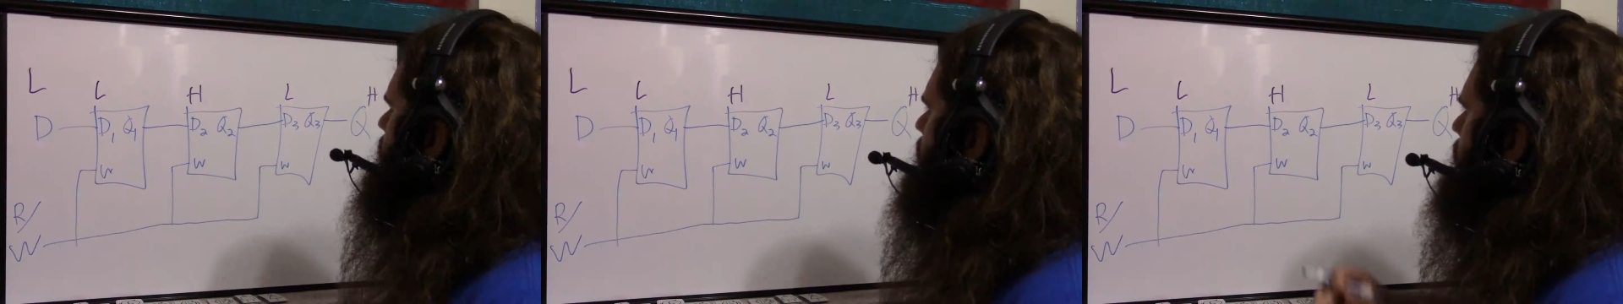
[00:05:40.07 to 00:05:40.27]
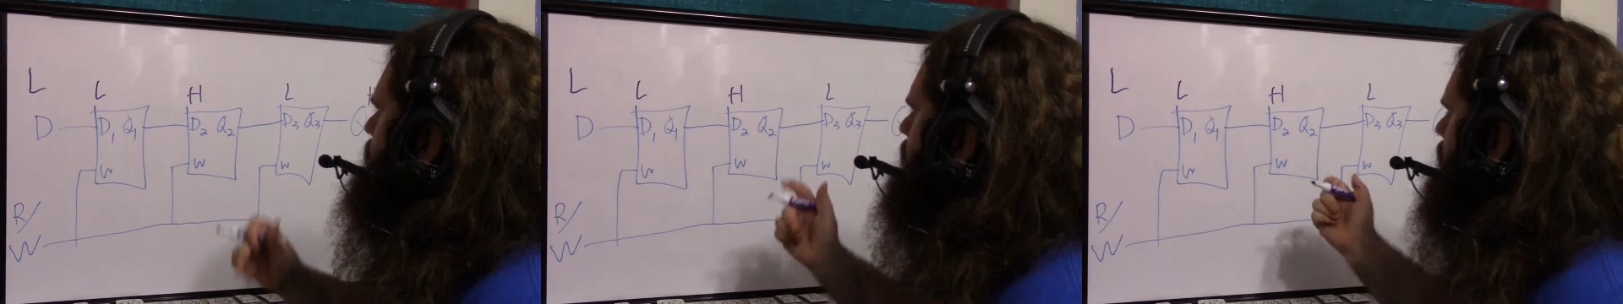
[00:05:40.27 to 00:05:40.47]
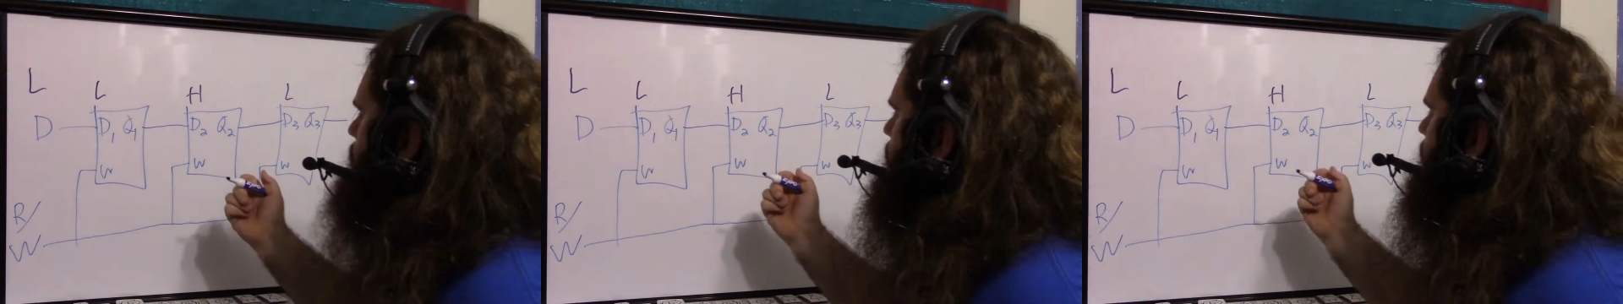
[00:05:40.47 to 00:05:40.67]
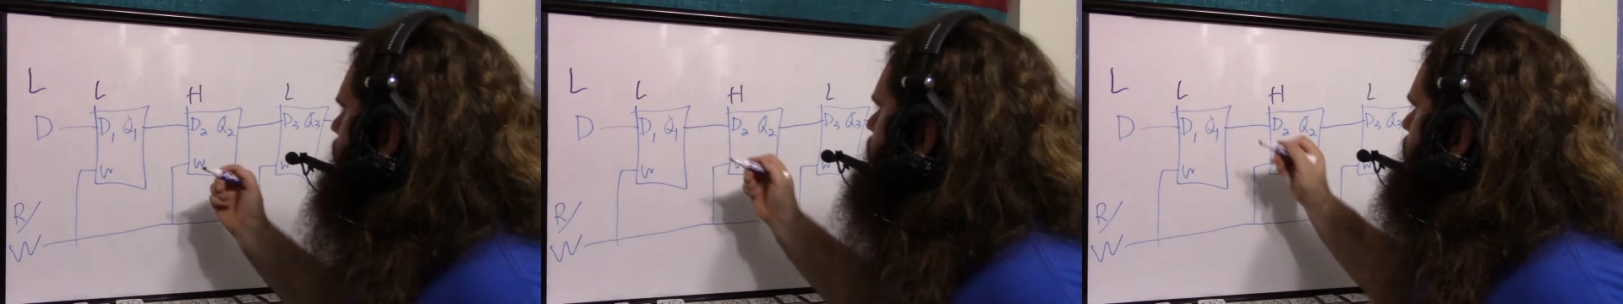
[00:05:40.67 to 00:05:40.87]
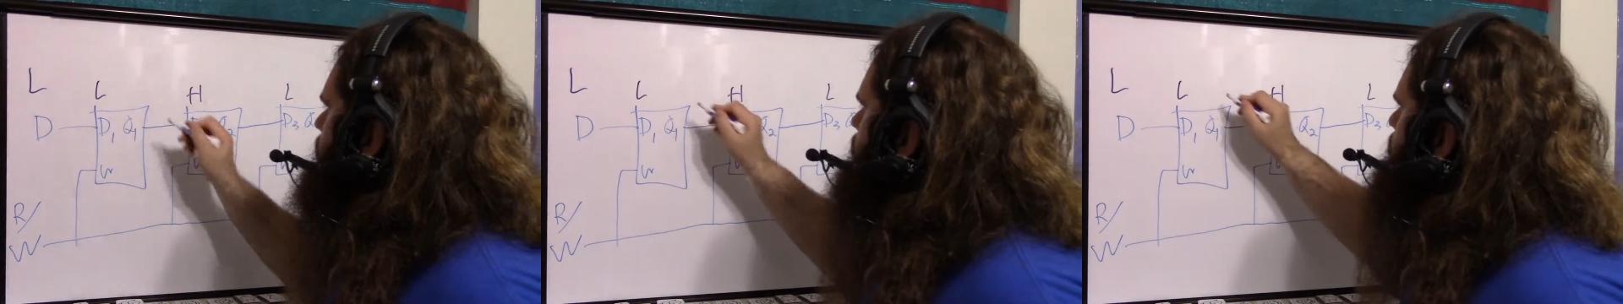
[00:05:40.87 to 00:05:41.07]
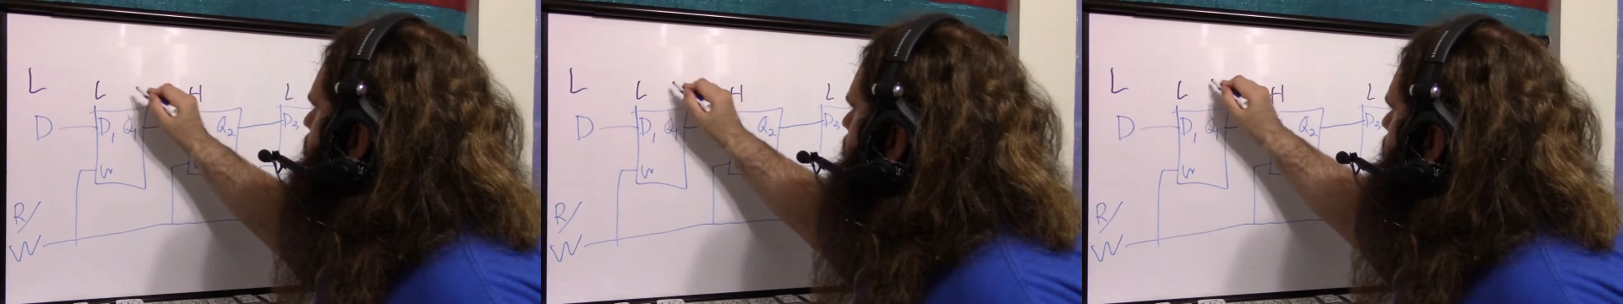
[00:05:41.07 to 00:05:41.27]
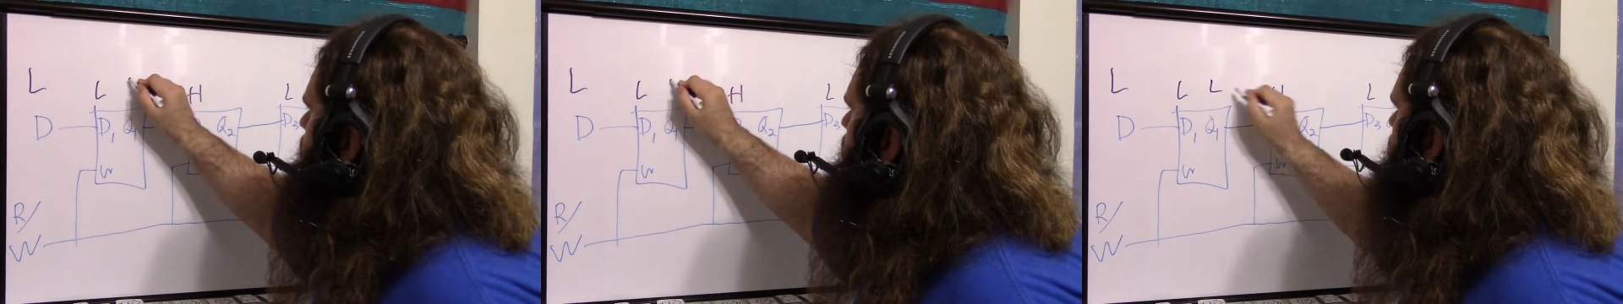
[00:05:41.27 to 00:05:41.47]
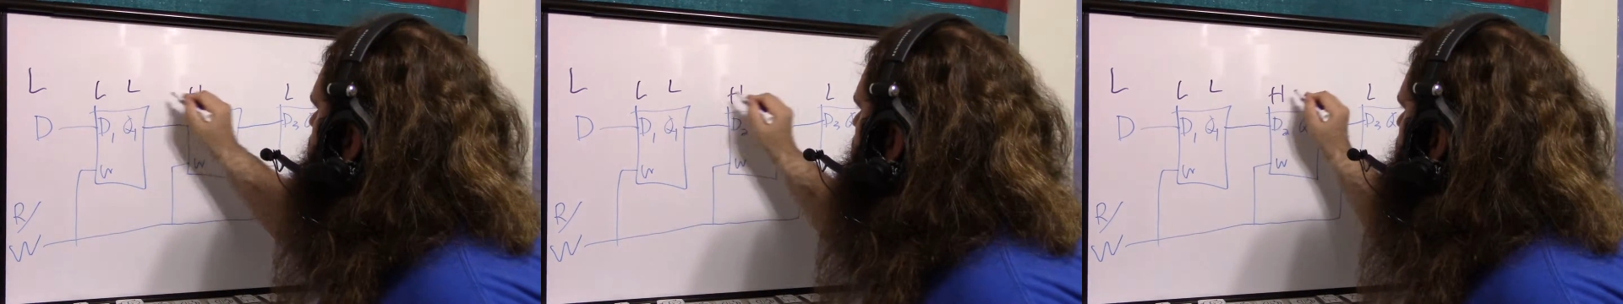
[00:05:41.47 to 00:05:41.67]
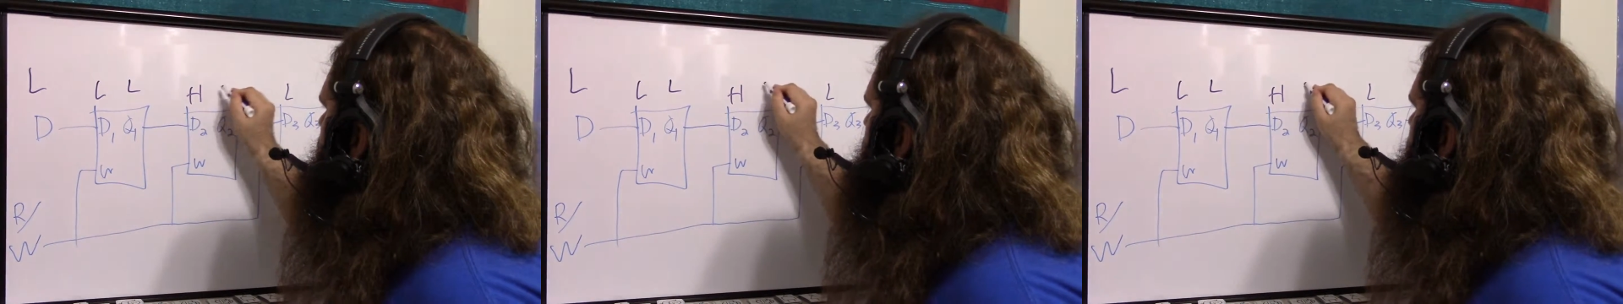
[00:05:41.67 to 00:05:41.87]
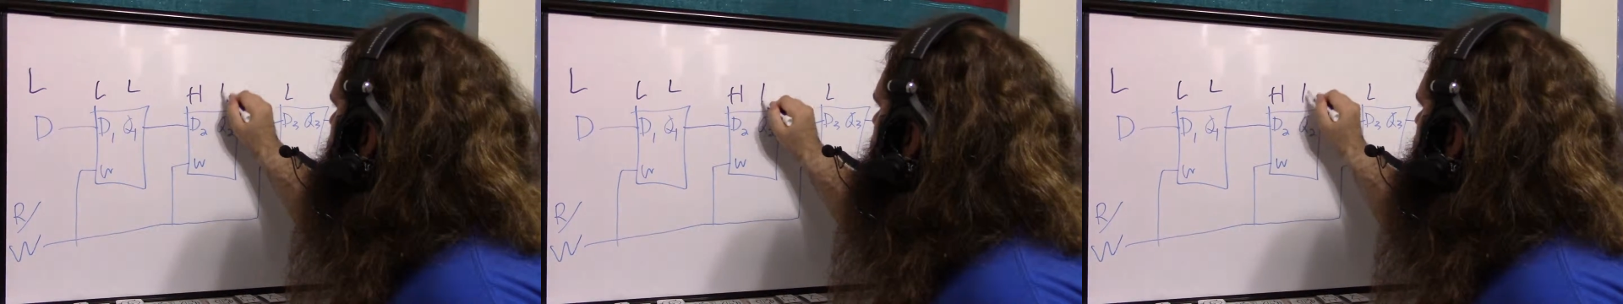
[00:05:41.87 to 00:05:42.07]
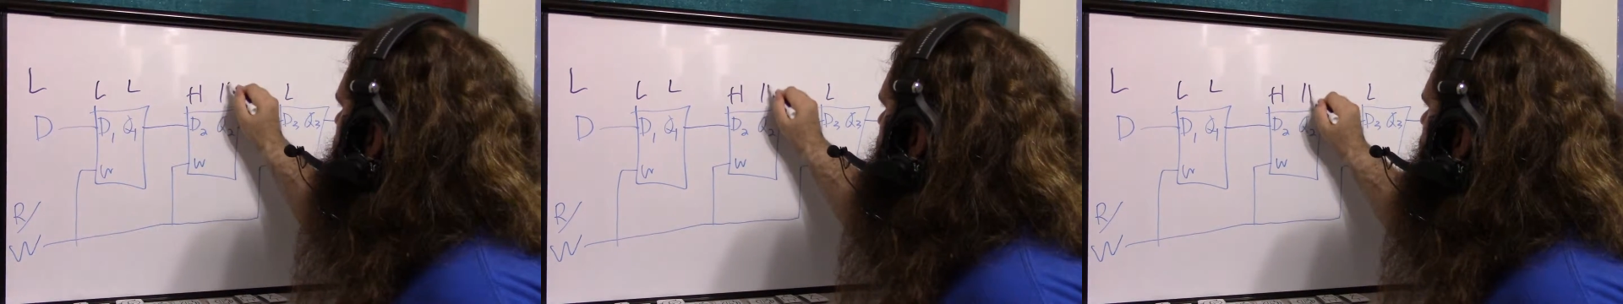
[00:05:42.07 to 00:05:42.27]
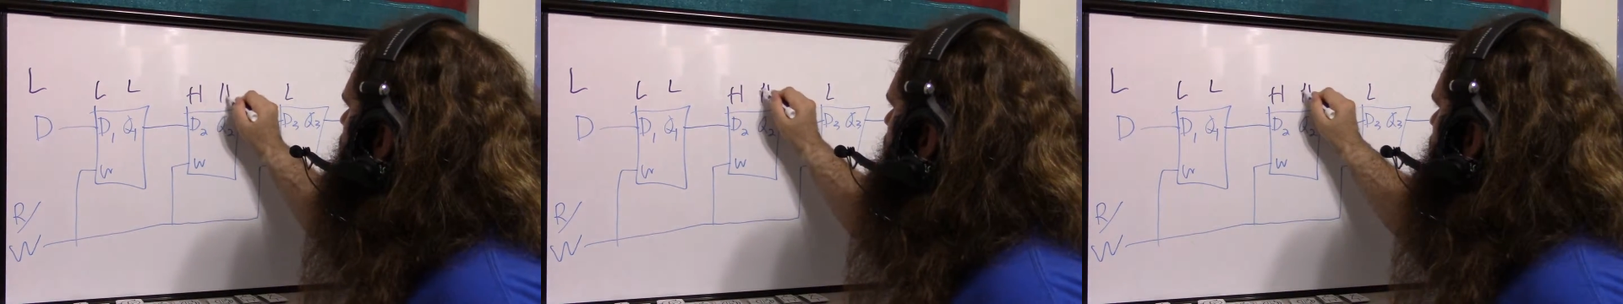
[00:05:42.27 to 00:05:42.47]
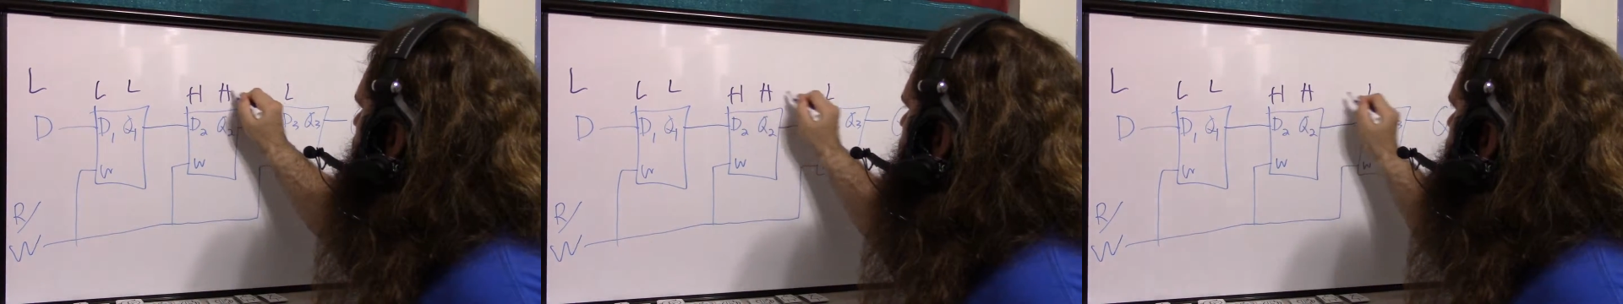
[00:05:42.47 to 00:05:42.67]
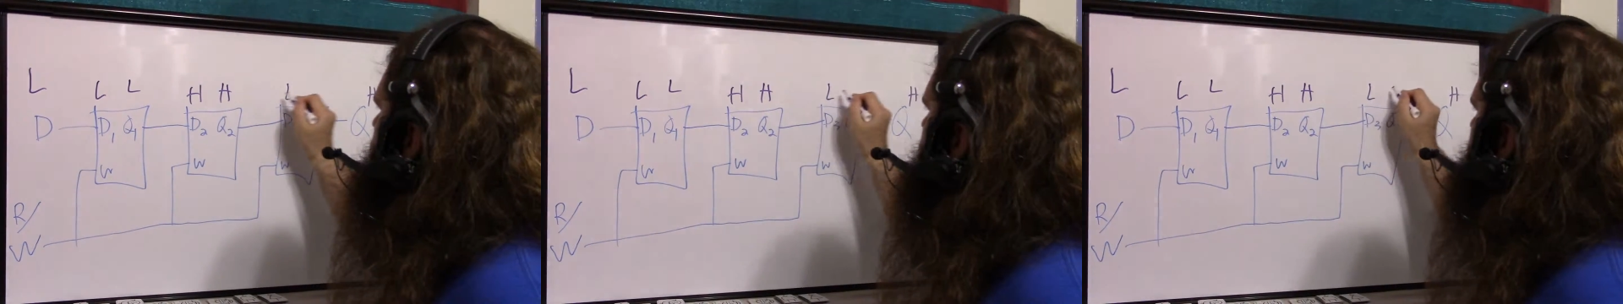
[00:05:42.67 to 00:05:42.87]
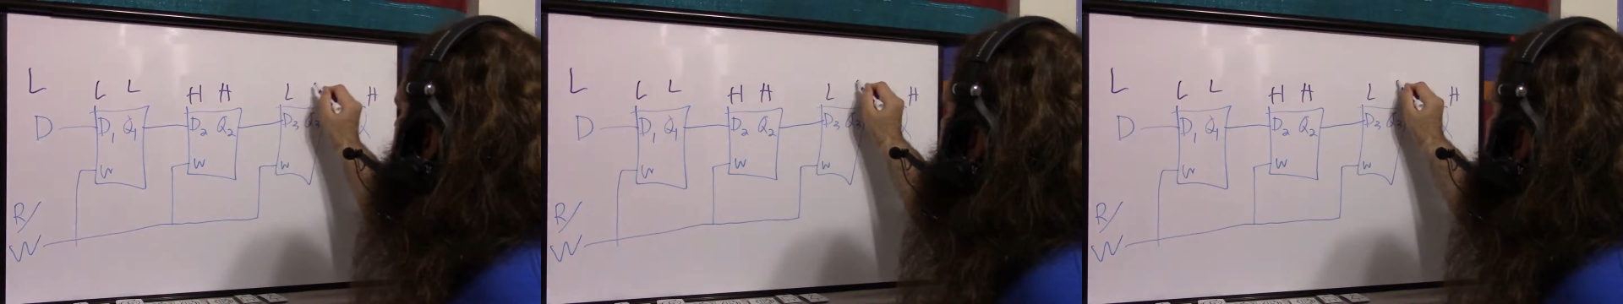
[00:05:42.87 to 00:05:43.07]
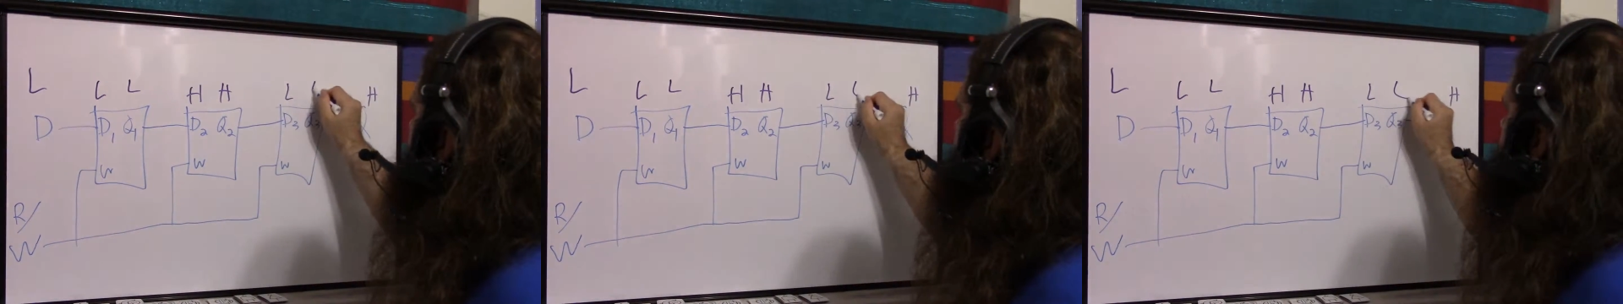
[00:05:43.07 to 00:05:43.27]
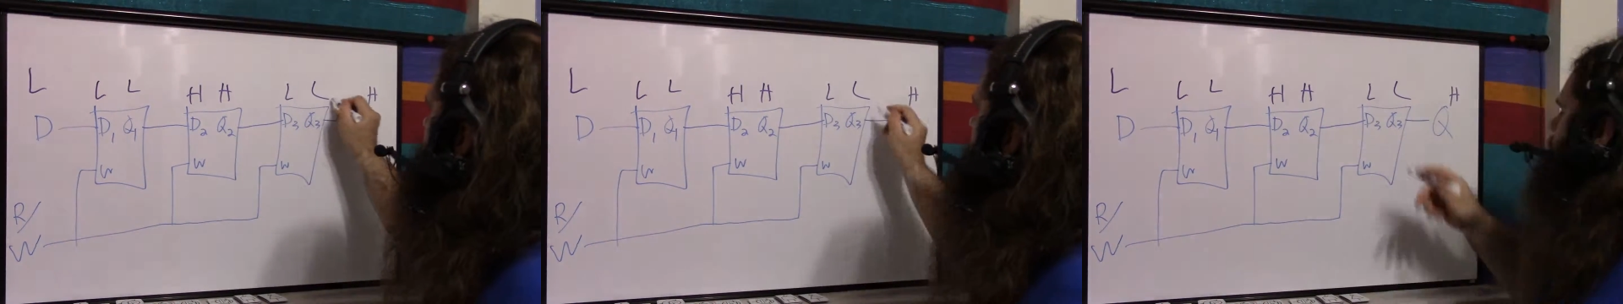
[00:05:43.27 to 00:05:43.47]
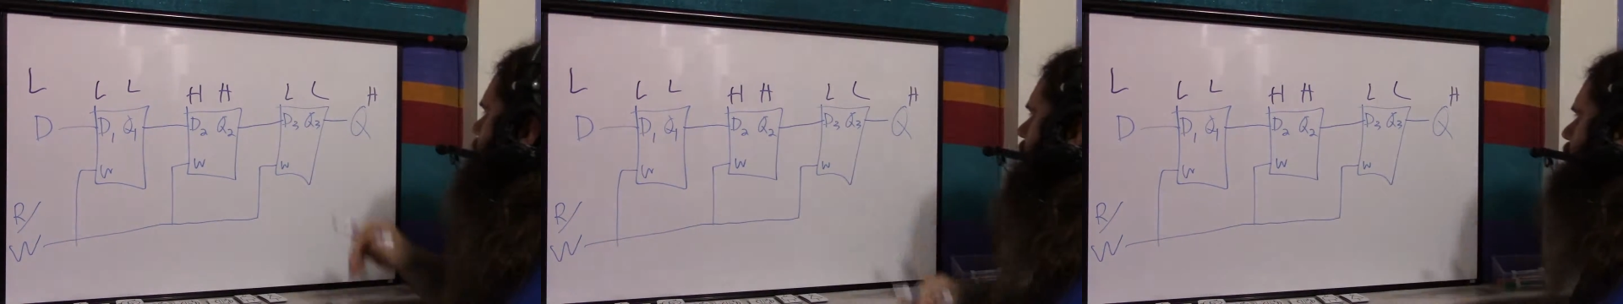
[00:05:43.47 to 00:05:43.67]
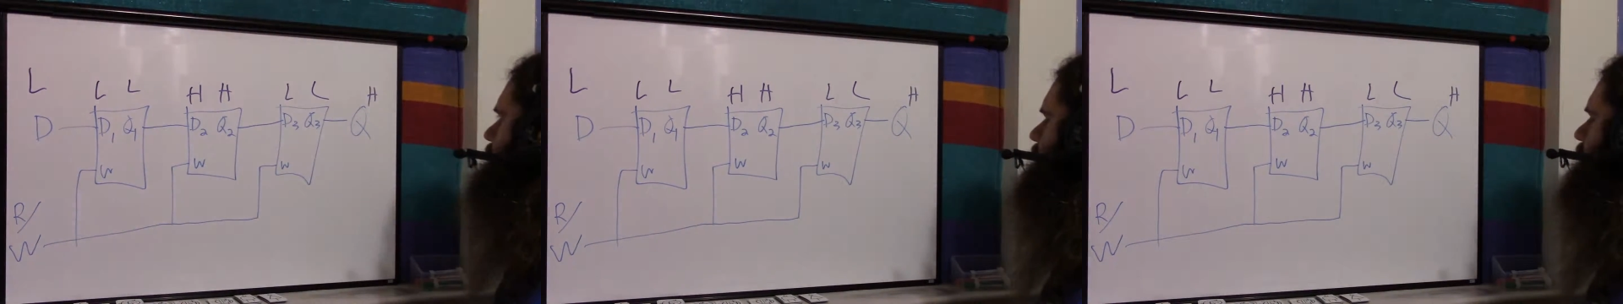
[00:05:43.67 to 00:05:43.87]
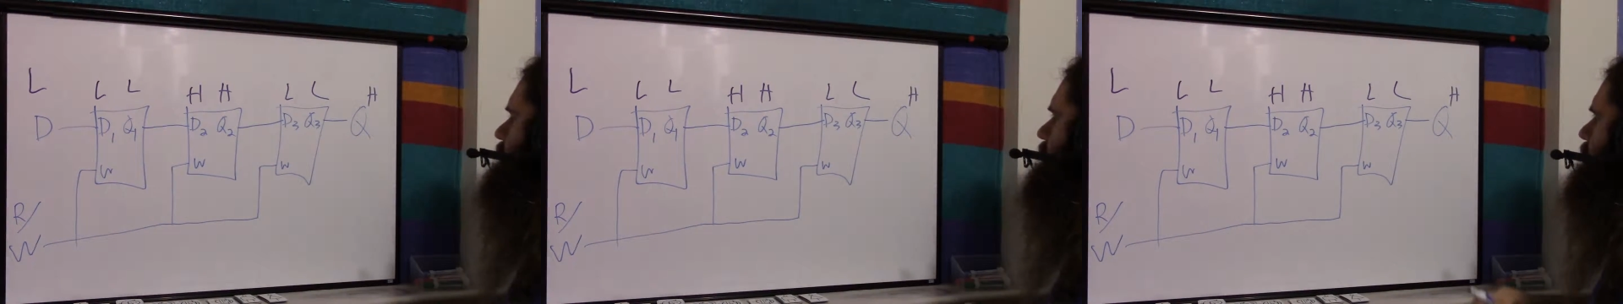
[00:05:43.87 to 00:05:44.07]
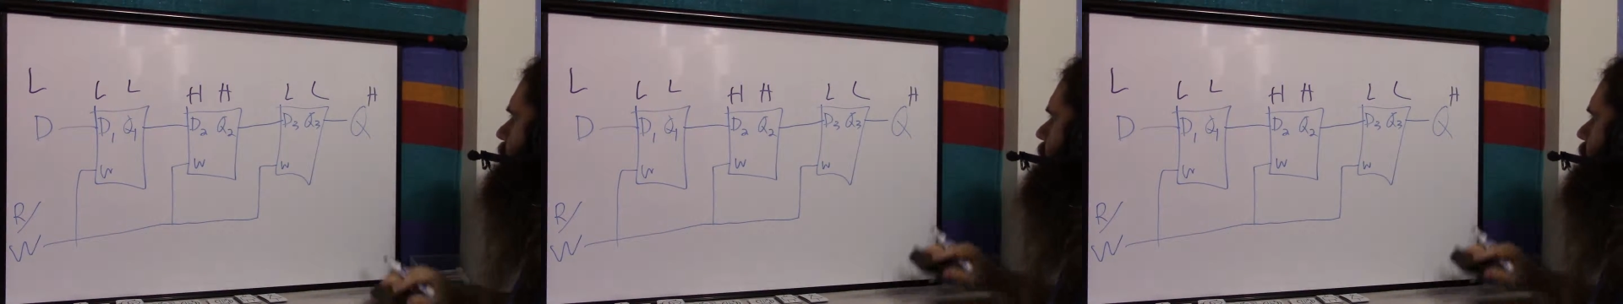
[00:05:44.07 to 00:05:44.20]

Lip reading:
Nobody's mouth can be seen.